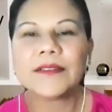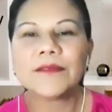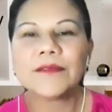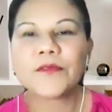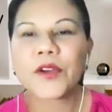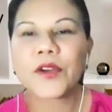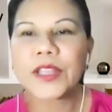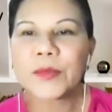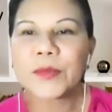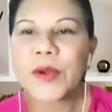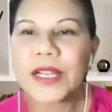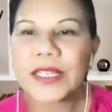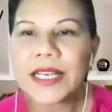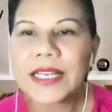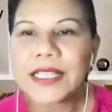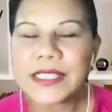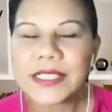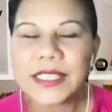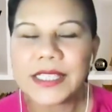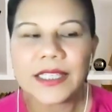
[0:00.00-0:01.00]
for the
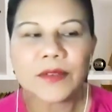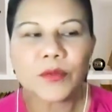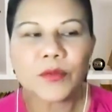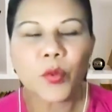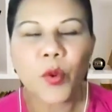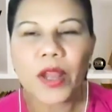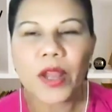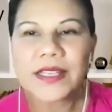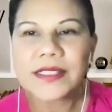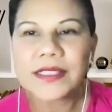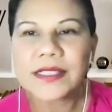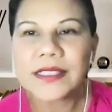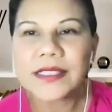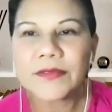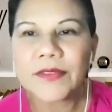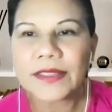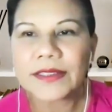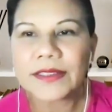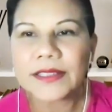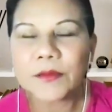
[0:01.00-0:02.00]
BRCA gene, one is a
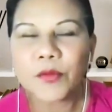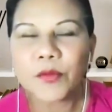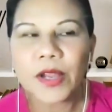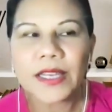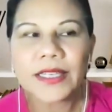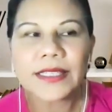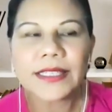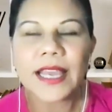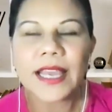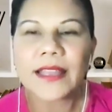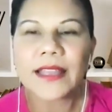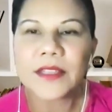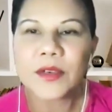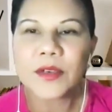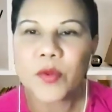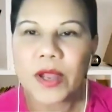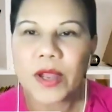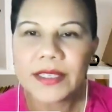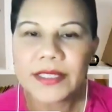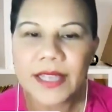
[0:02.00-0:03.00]
defective one, the
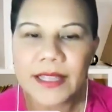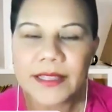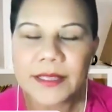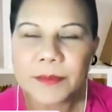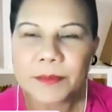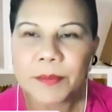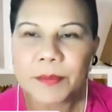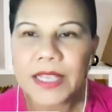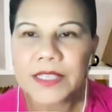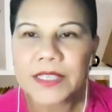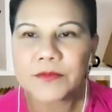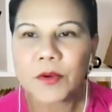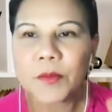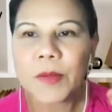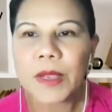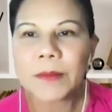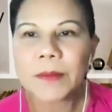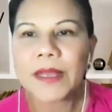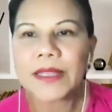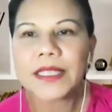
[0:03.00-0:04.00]
other pair is from
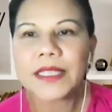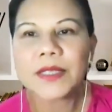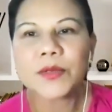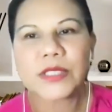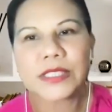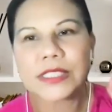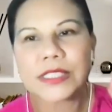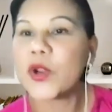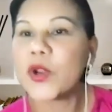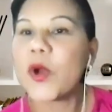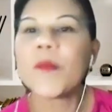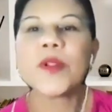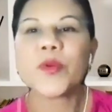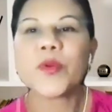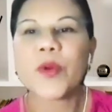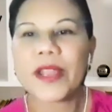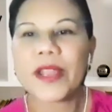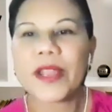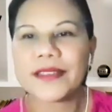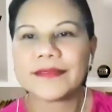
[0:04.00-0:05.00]
my mother, which is a normal
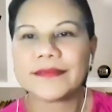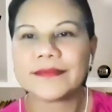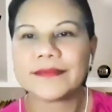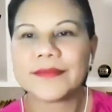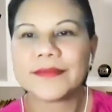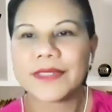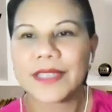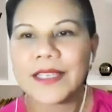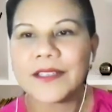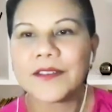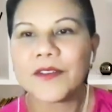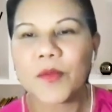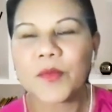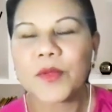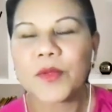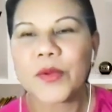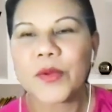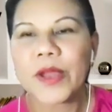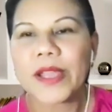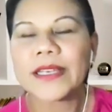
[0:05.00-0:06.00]
one. Okay,
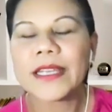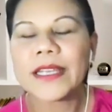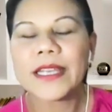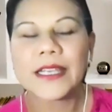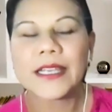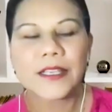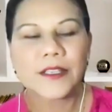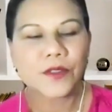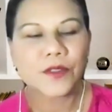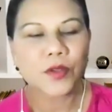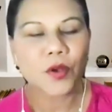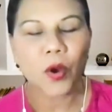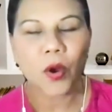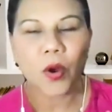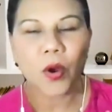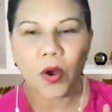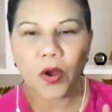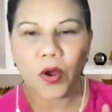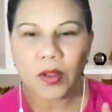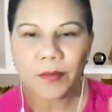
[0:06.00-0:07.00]
normal one. So
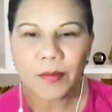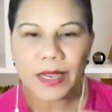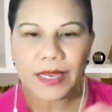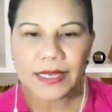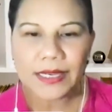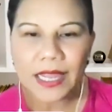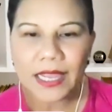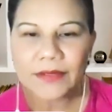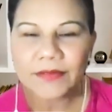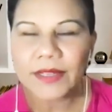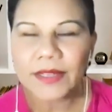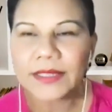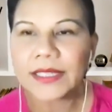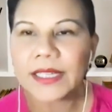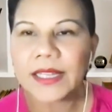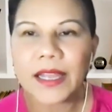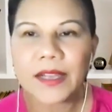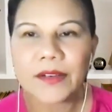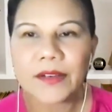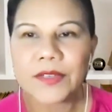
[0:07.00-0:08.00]
all my life
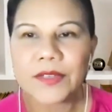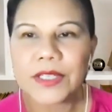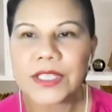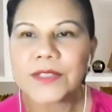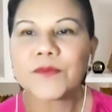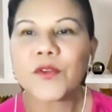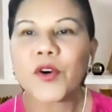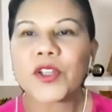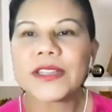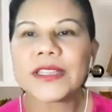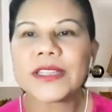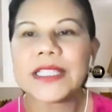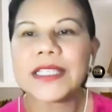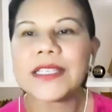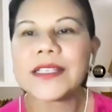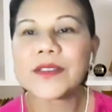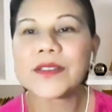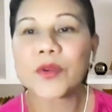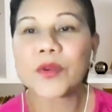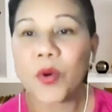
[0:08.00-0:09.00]
until I reach 40
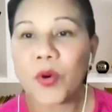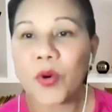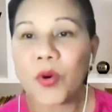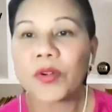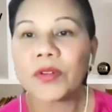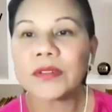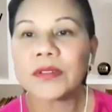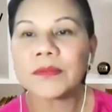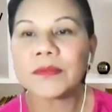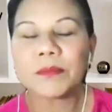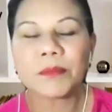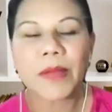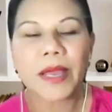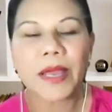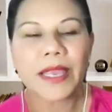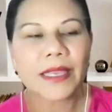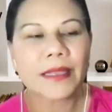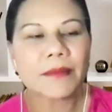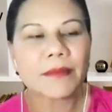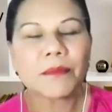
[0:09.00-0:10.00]
years old,
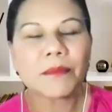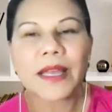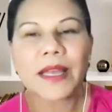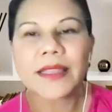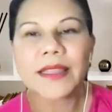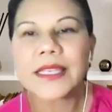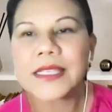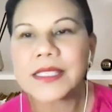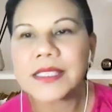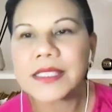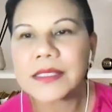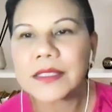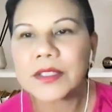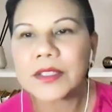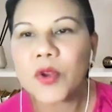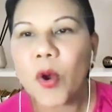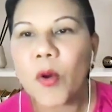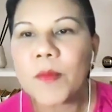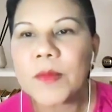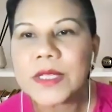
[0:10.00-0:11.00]
my mother's
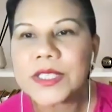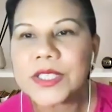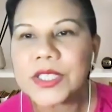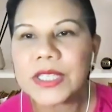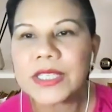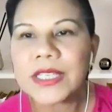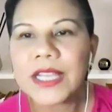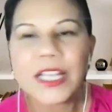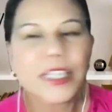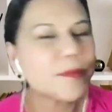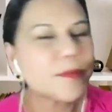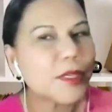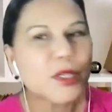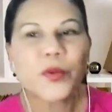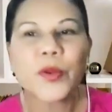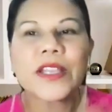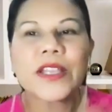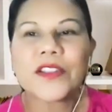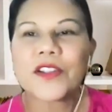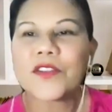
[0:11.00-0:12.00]
normal gene has been
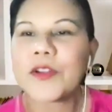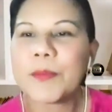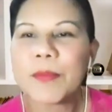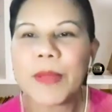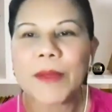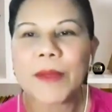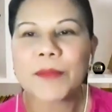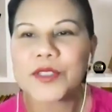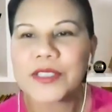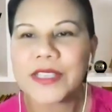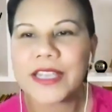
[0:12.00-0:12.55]
doing the repair process.